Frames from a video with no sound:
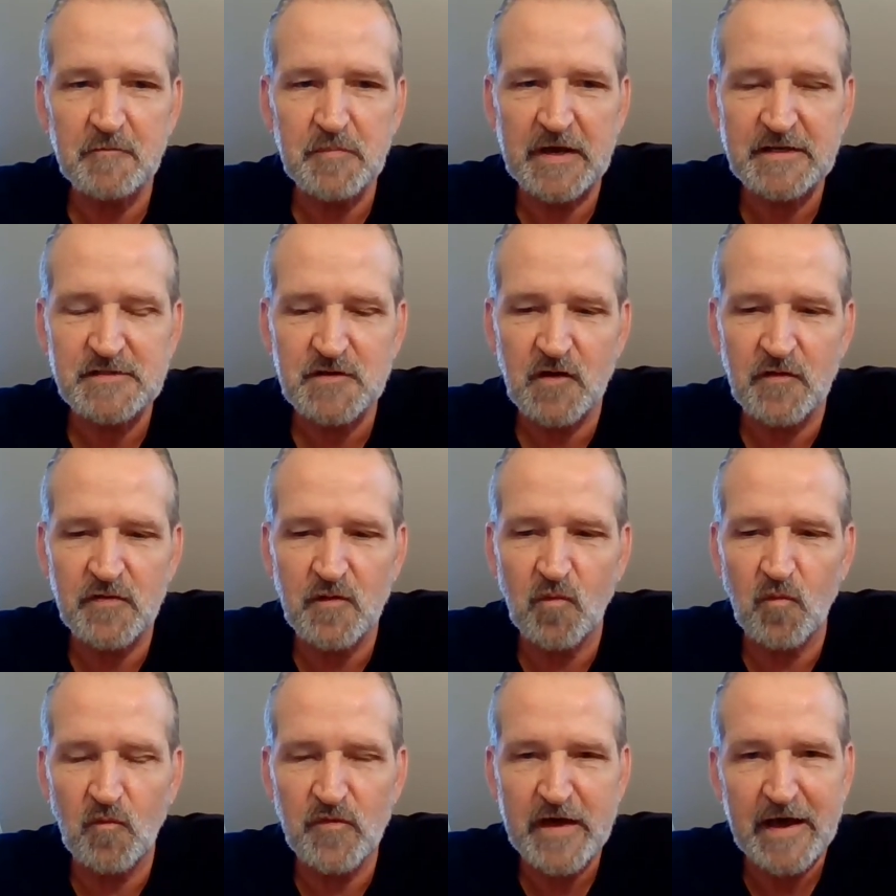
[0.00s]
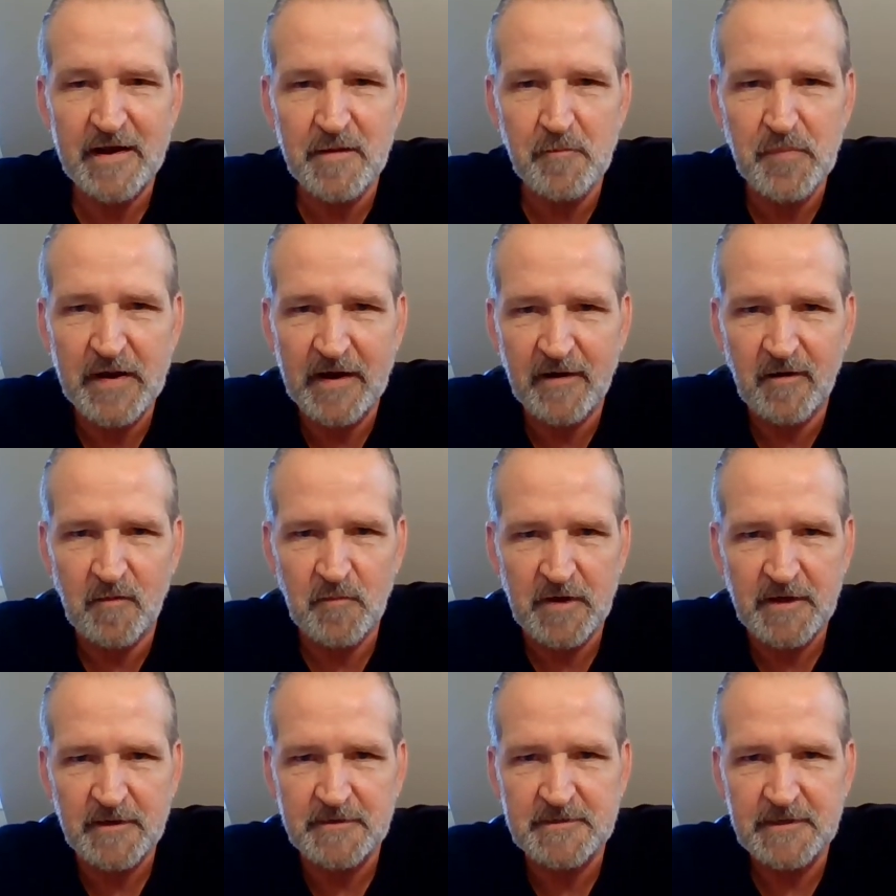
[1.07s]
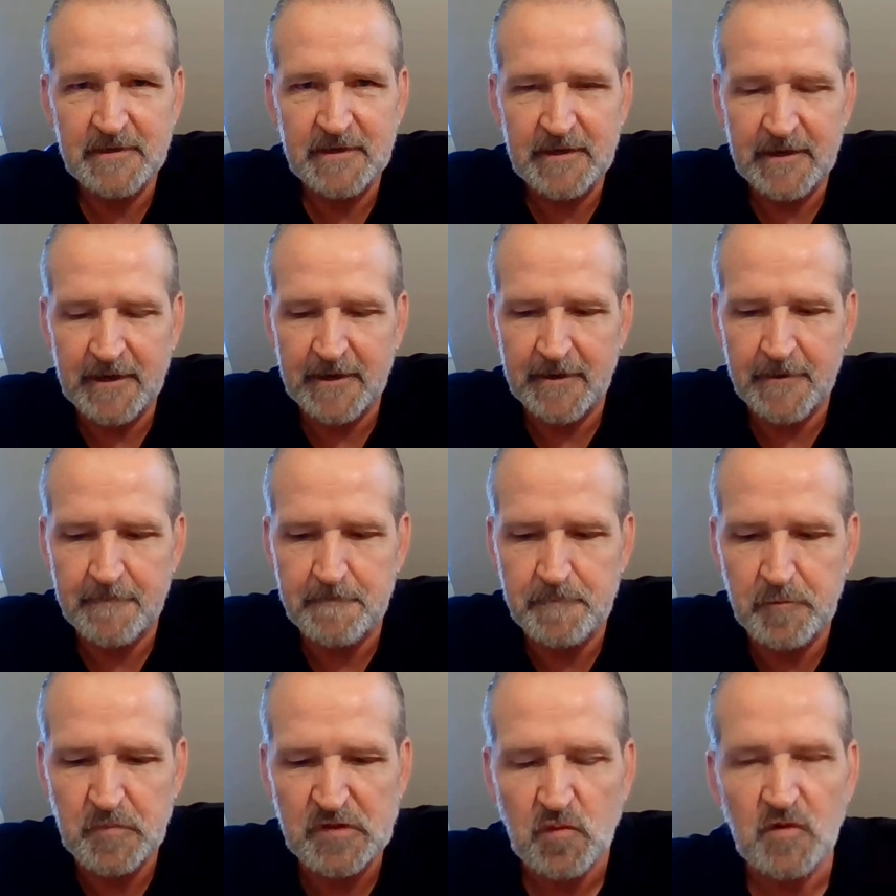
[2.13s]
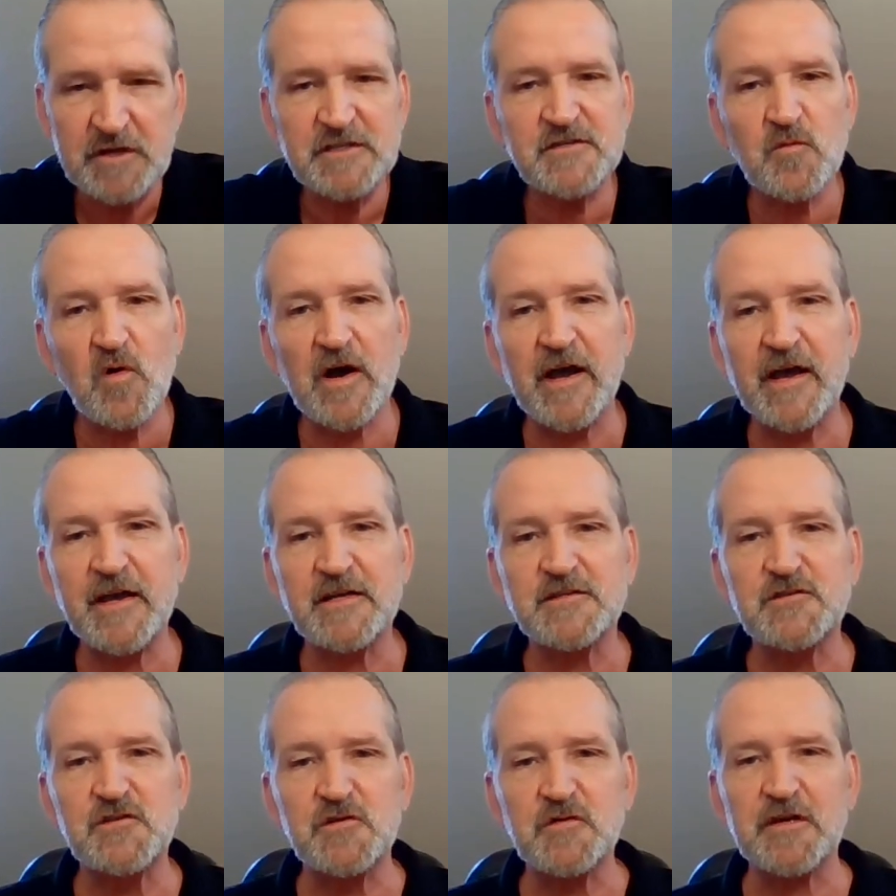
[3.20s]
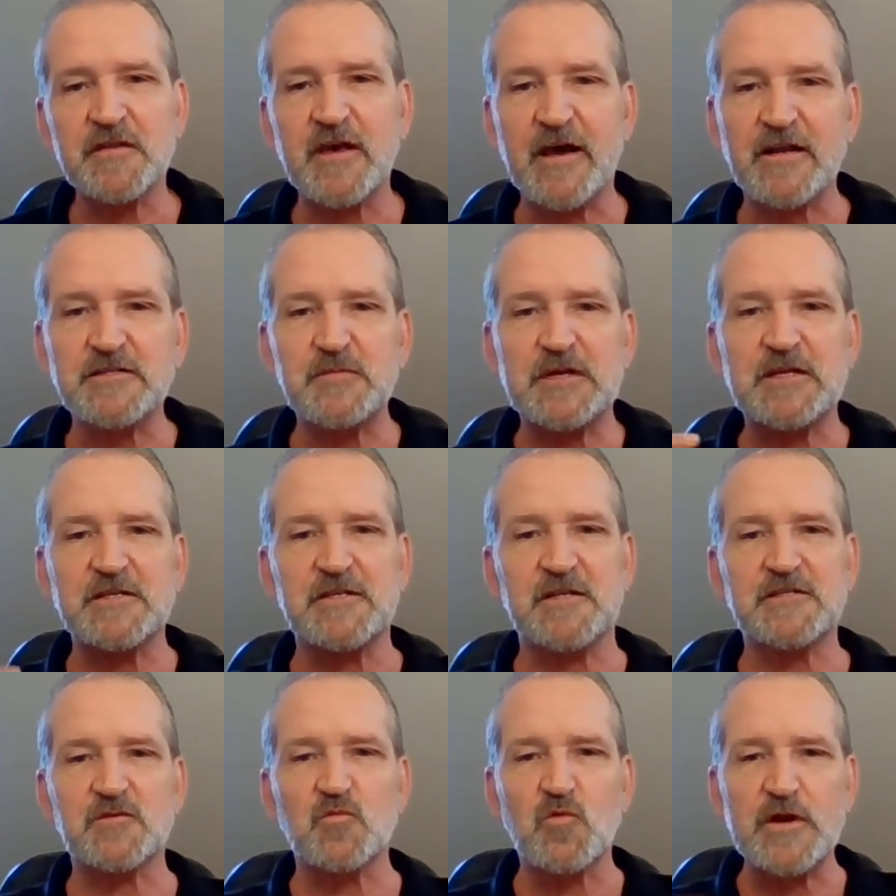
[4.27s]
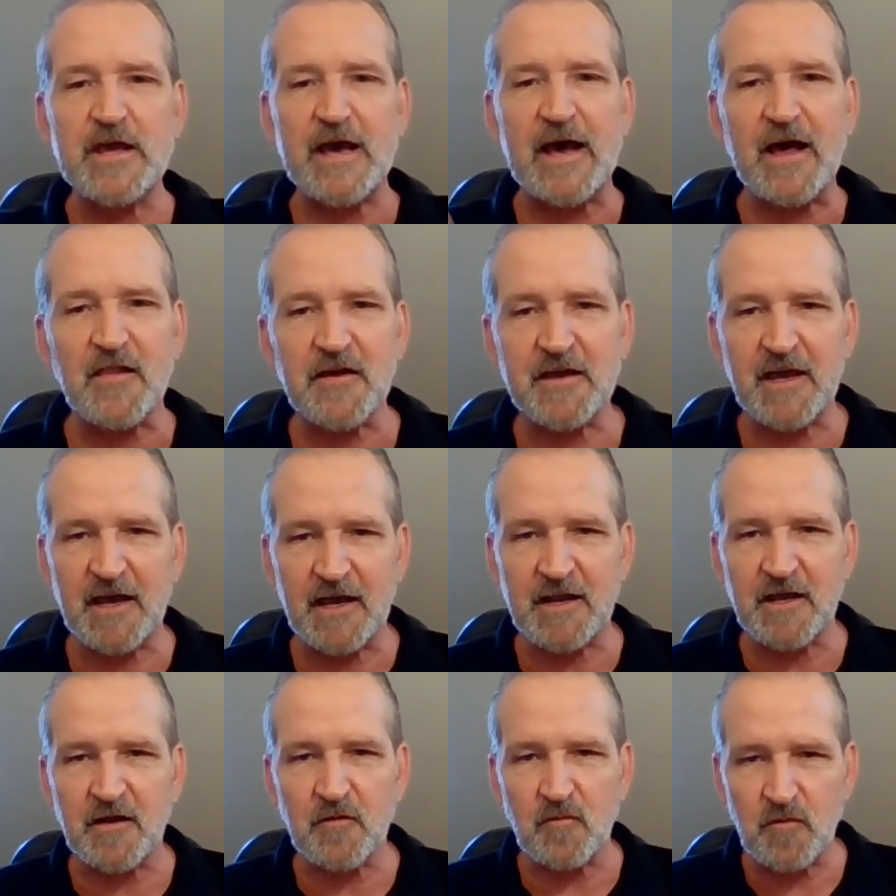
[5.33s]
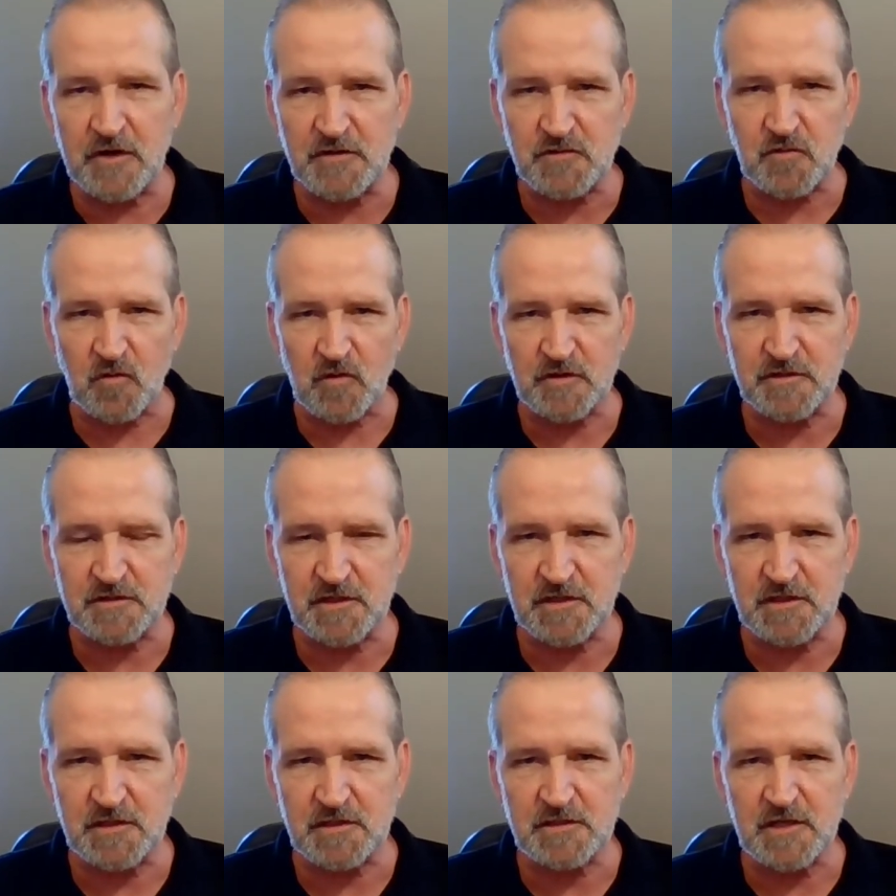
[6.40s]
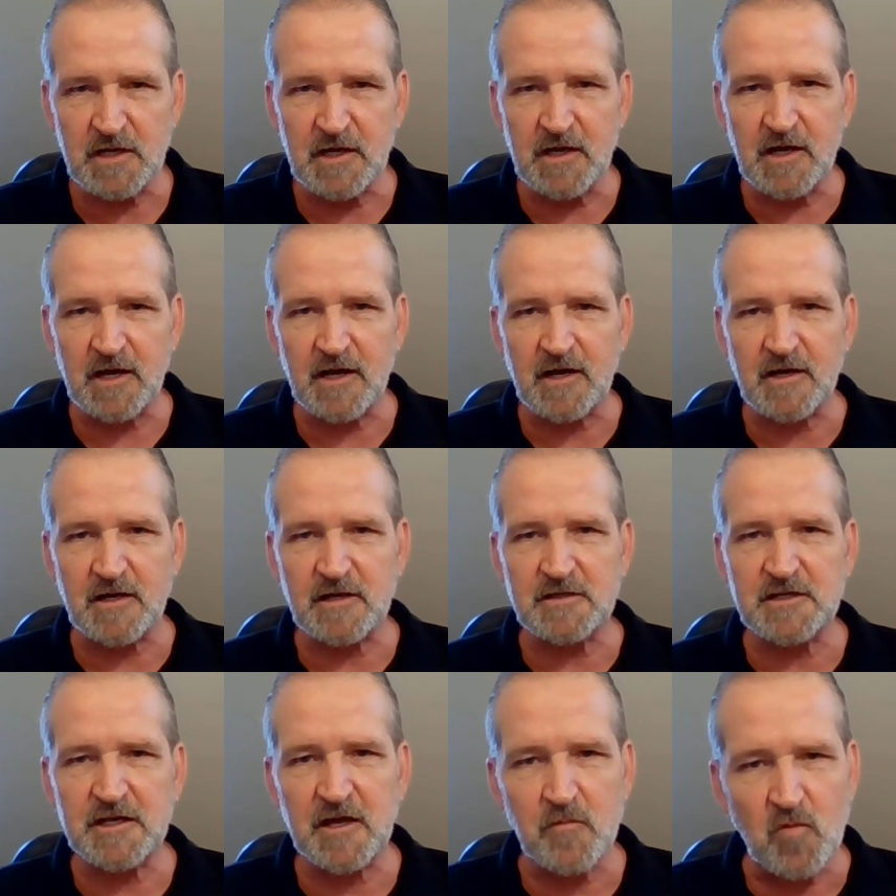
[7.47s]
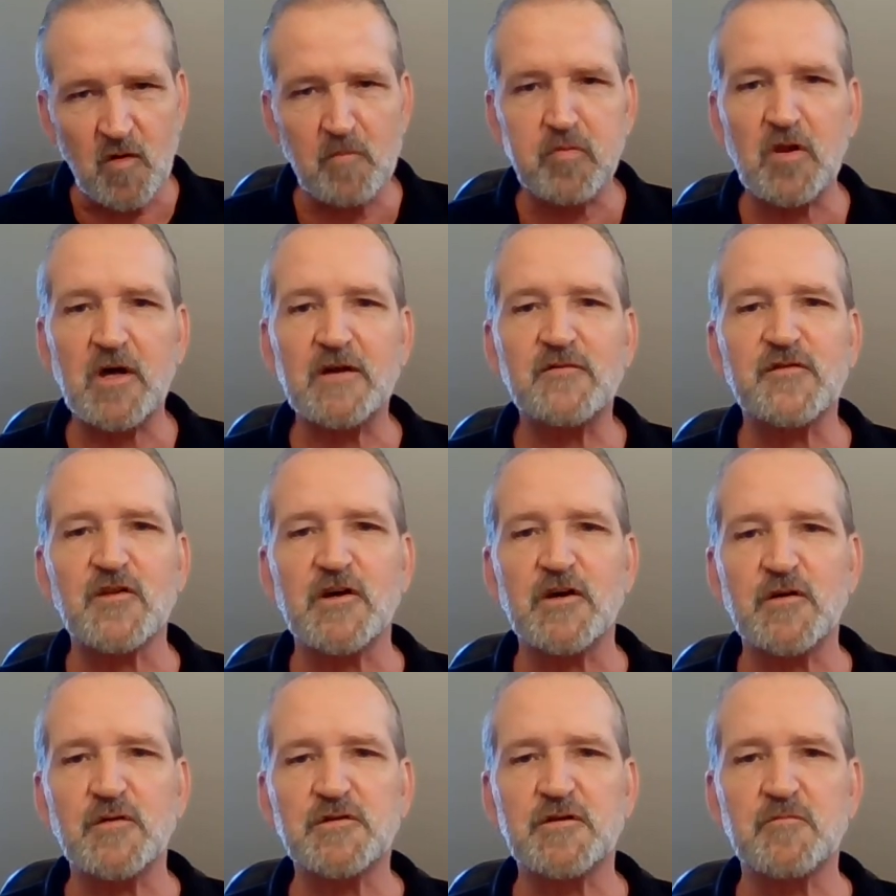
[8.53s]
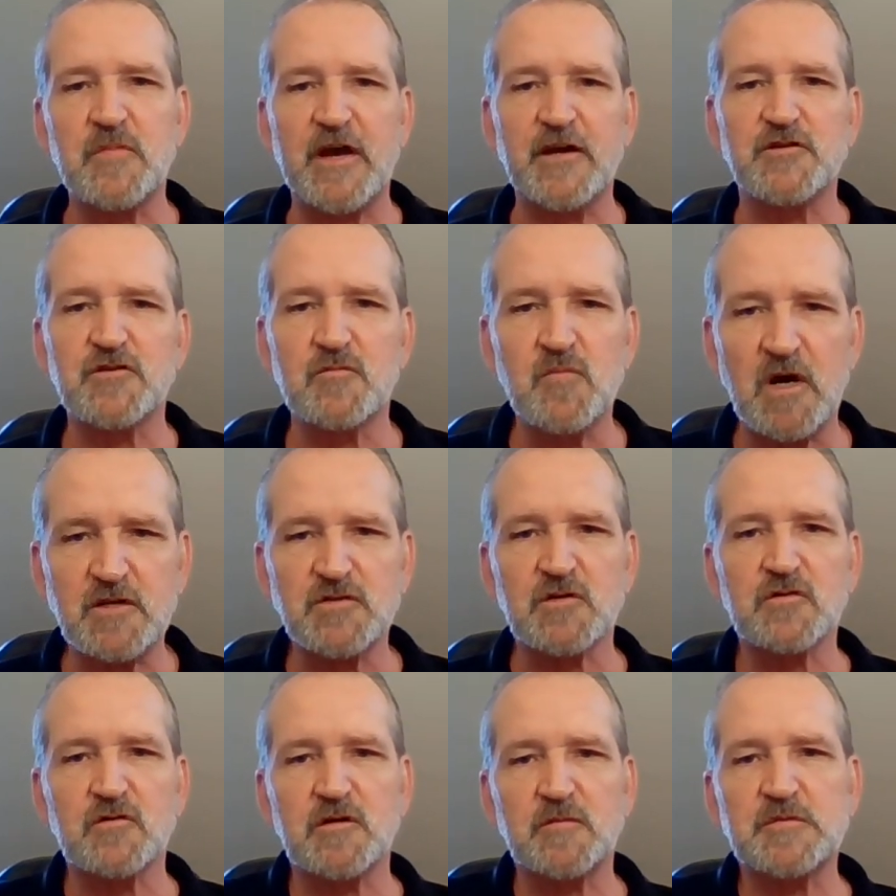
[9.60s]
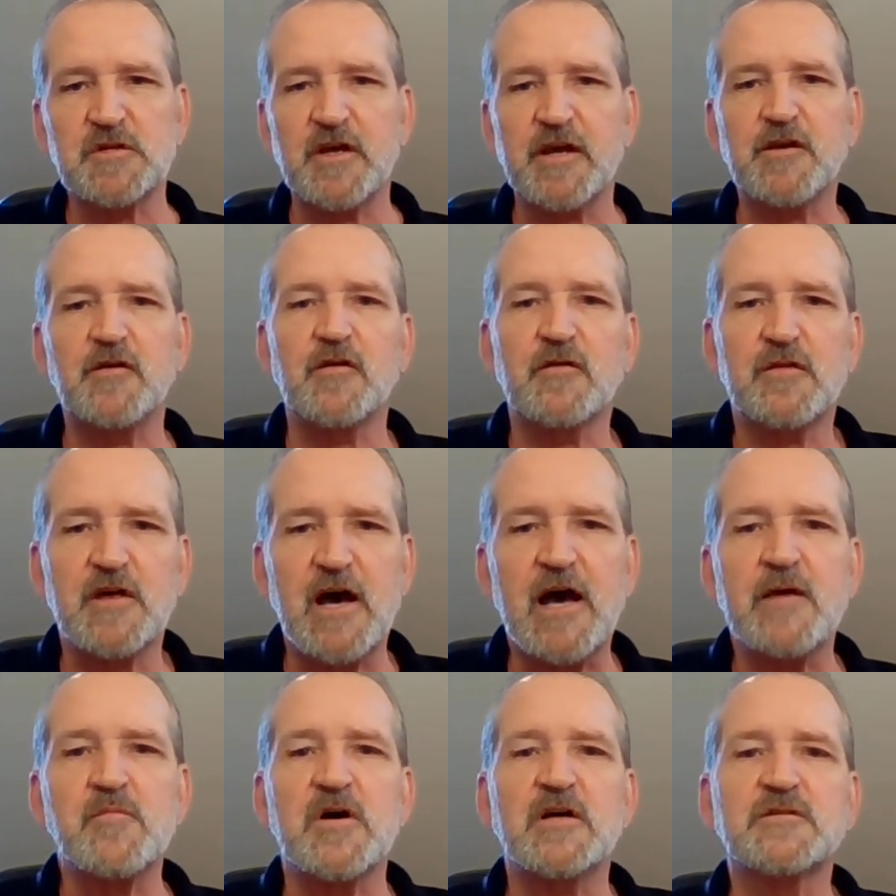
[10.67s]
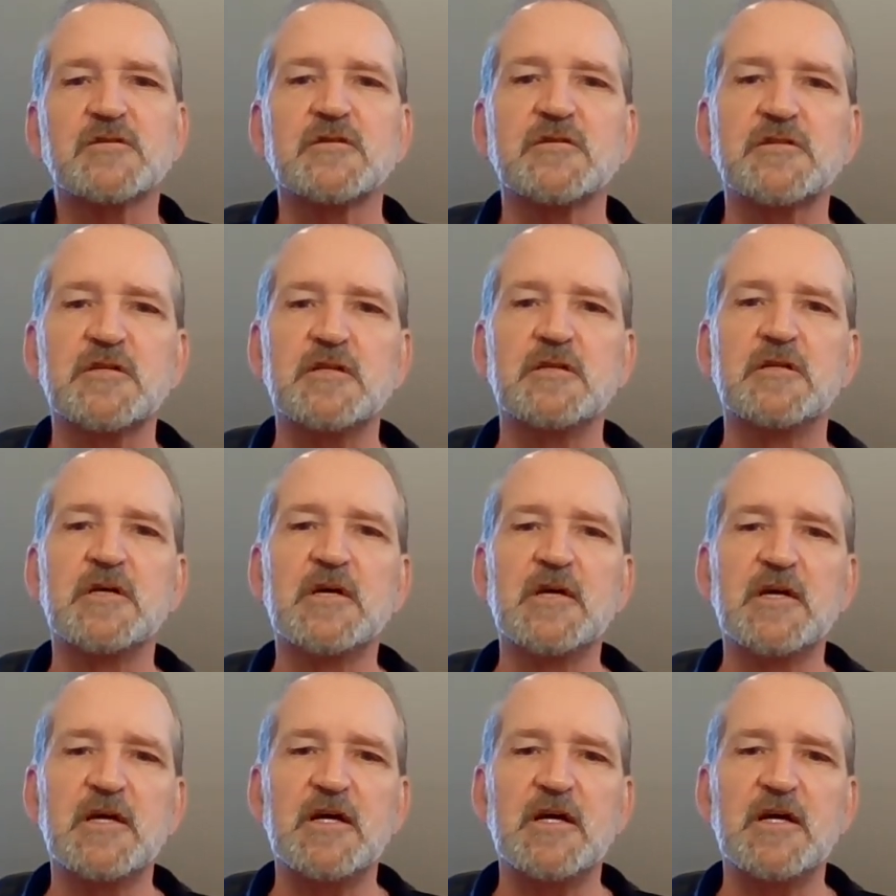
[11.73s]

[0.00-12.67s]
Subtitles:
based on that impairment. But the reason why it's doing that is because it's reallocating resources to get more blood flow to major muscle groups like your thigh muscles, and